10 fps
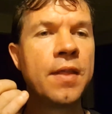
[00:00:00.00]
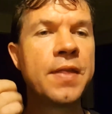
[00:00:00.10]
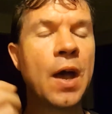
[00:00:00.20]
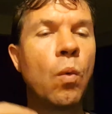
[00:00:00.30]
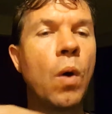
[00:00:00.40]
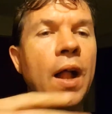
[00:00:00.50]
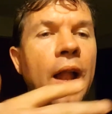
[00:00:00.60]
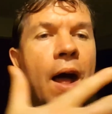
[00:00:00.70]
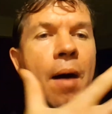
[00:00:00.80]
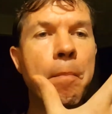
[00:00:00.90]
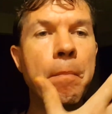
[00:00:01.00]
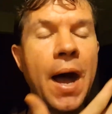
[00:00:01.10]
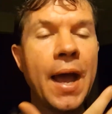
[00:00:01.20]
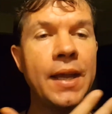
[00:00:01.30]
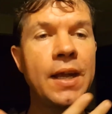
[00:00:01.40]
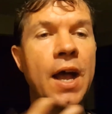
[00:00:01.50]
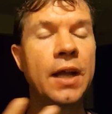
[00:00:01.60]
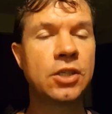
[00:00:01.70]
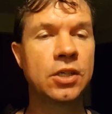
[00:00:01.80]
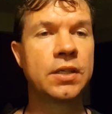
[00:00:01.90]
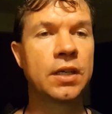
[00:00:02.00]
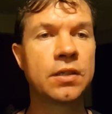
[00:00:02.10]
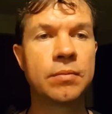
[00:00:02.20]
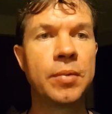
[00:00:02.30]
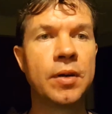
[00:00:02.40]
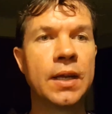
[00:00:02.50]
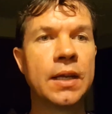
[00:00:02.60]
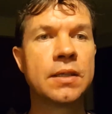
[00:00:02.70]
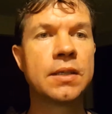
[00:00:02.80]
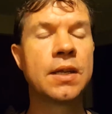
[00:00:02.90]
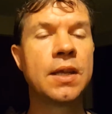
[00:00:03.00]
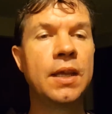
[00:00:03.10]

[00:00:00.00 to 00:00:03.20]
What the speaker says: that while my conscious experience